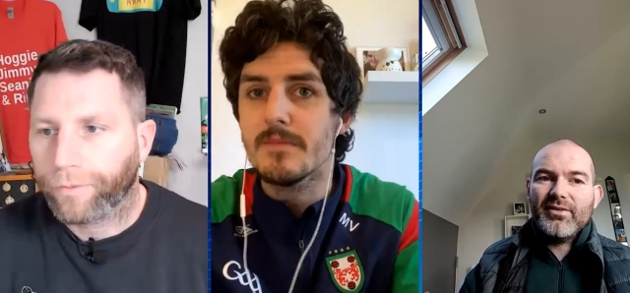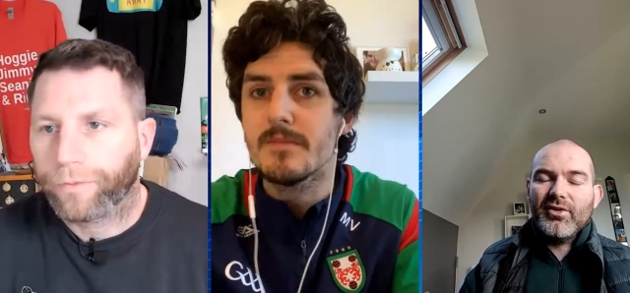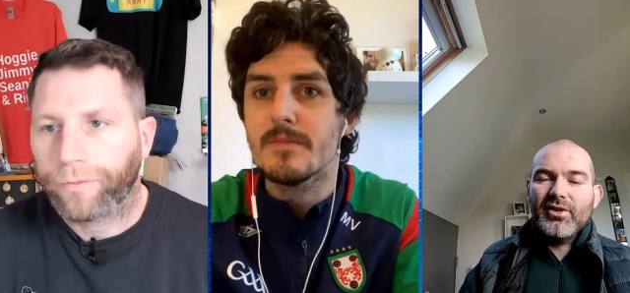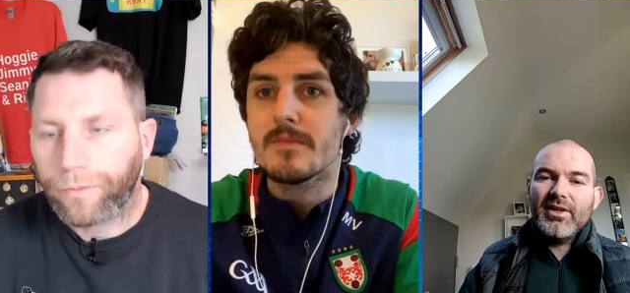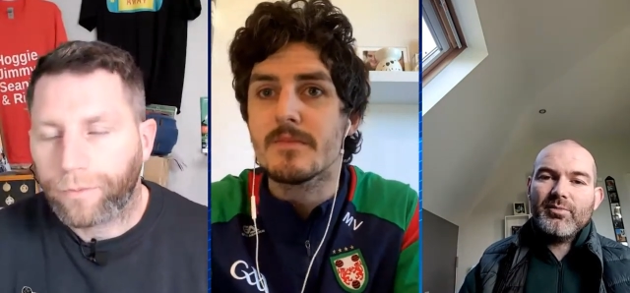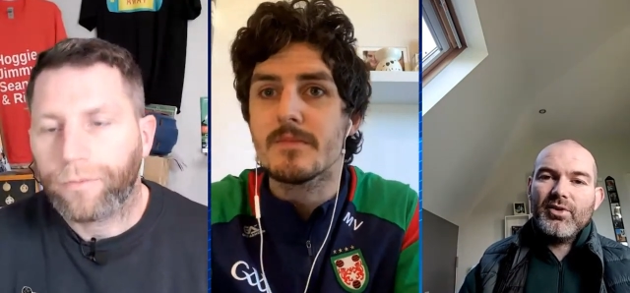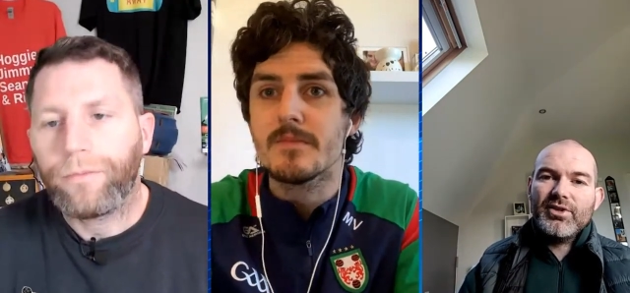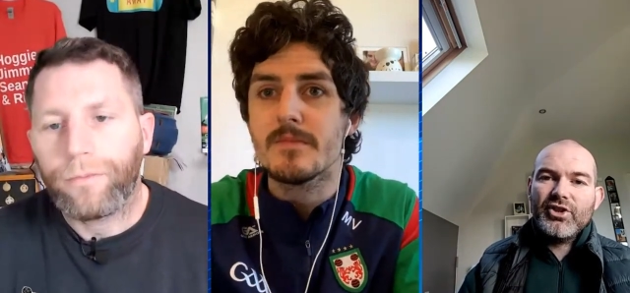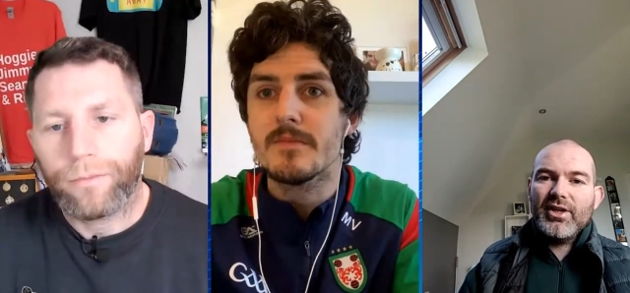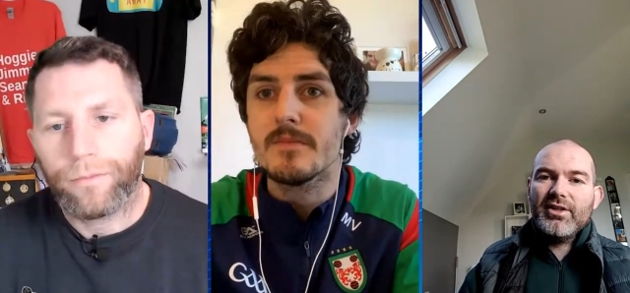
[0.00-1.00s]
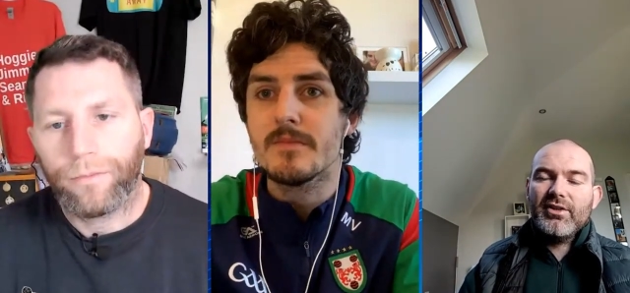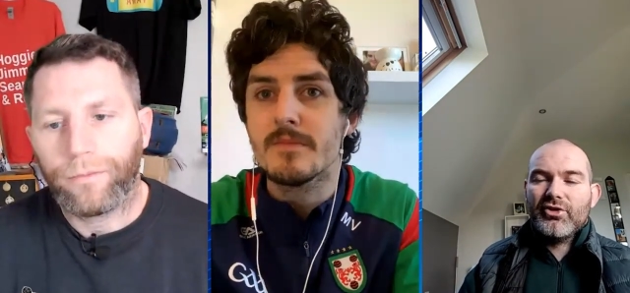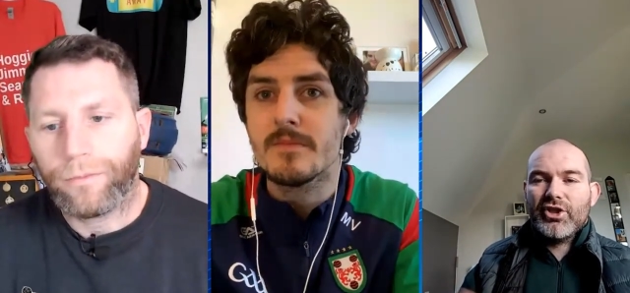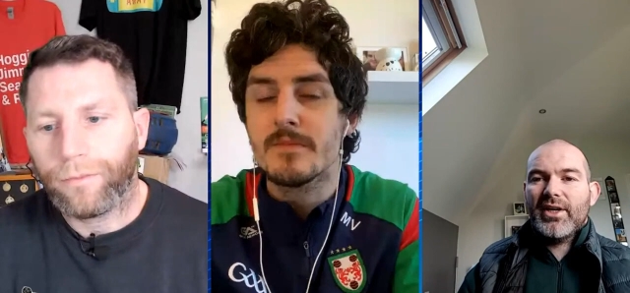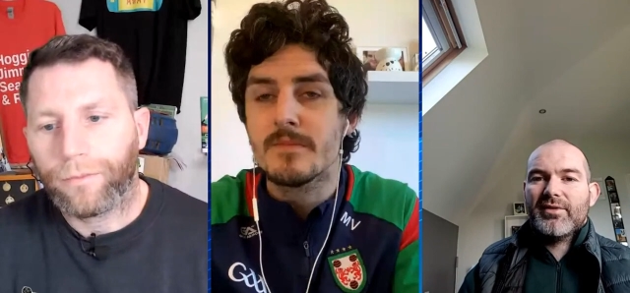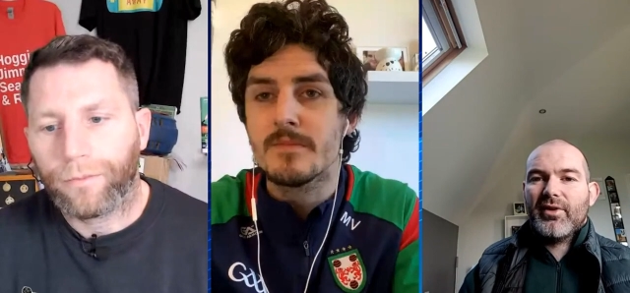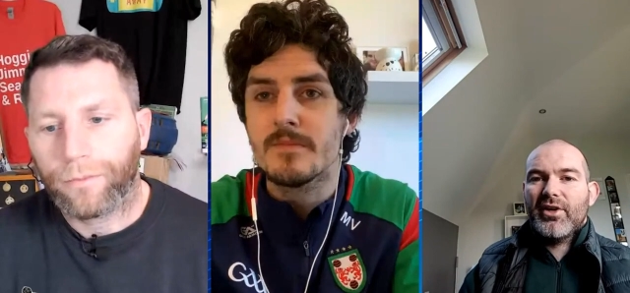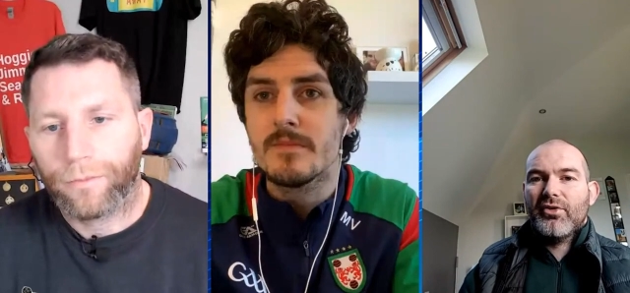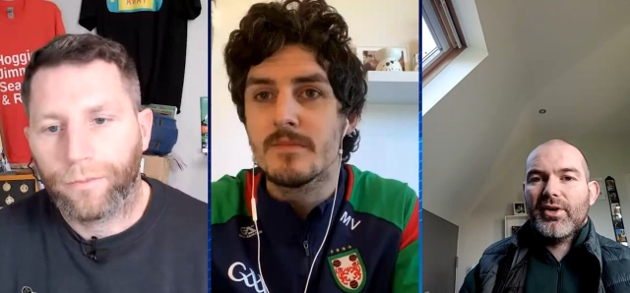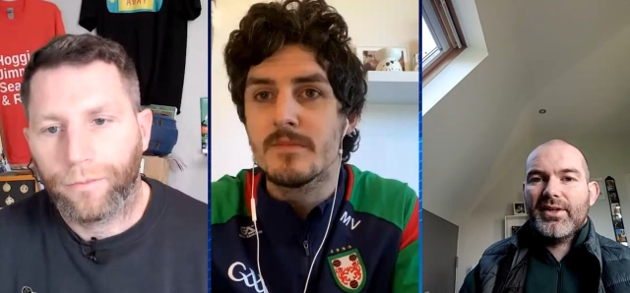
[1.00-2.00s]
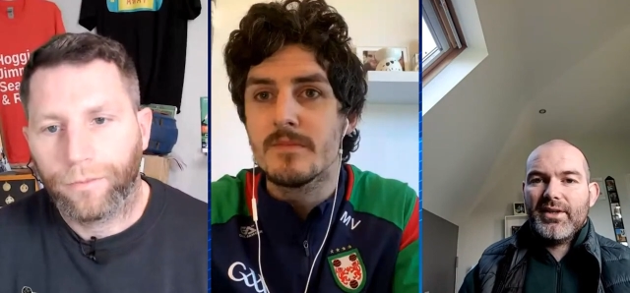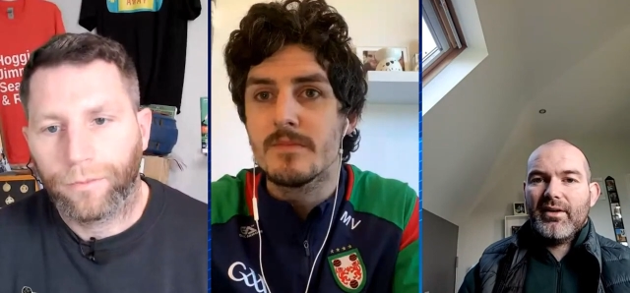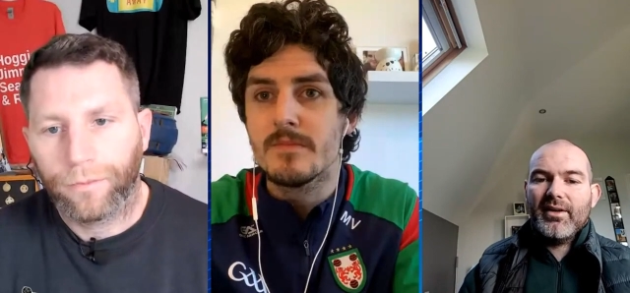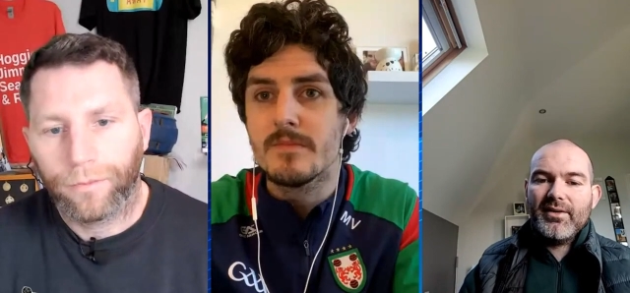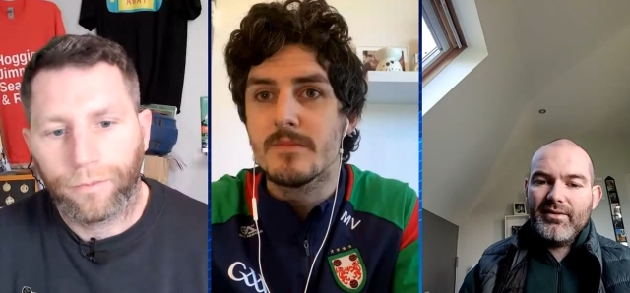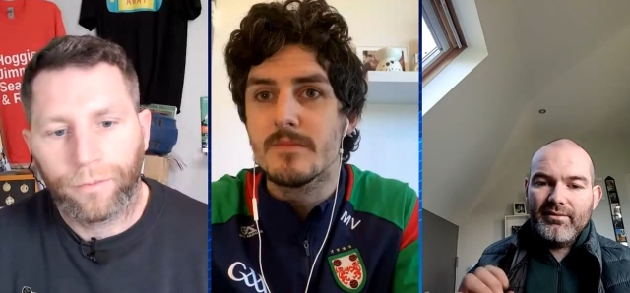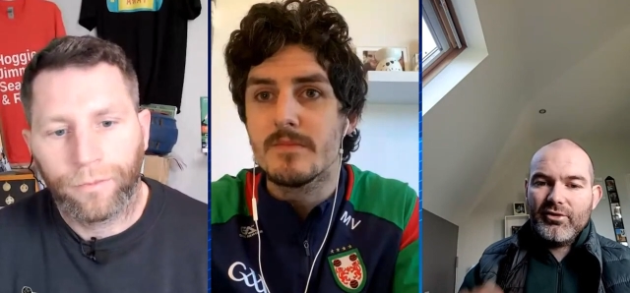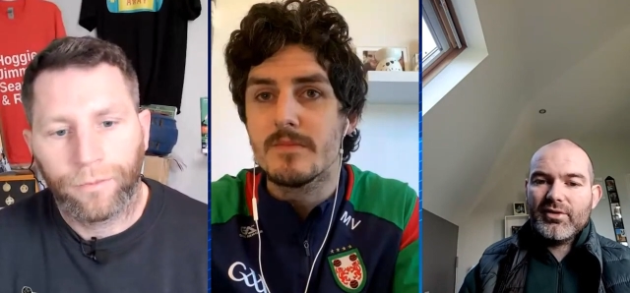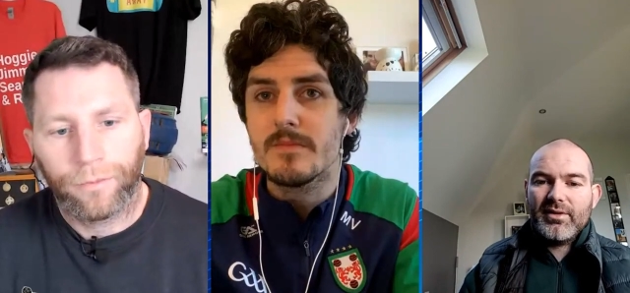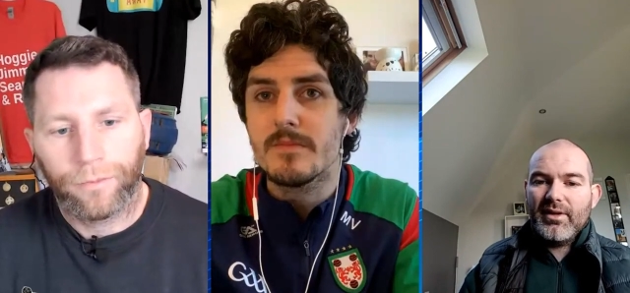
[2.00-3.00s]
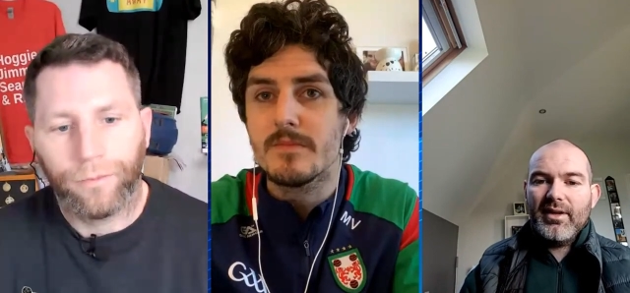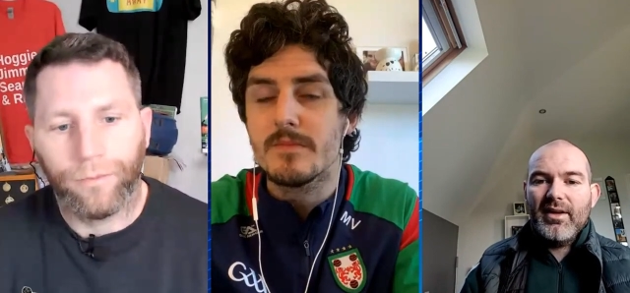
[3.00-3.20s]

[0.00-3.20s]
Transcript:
Speaker 1: So I suppose look, John is very good at there at just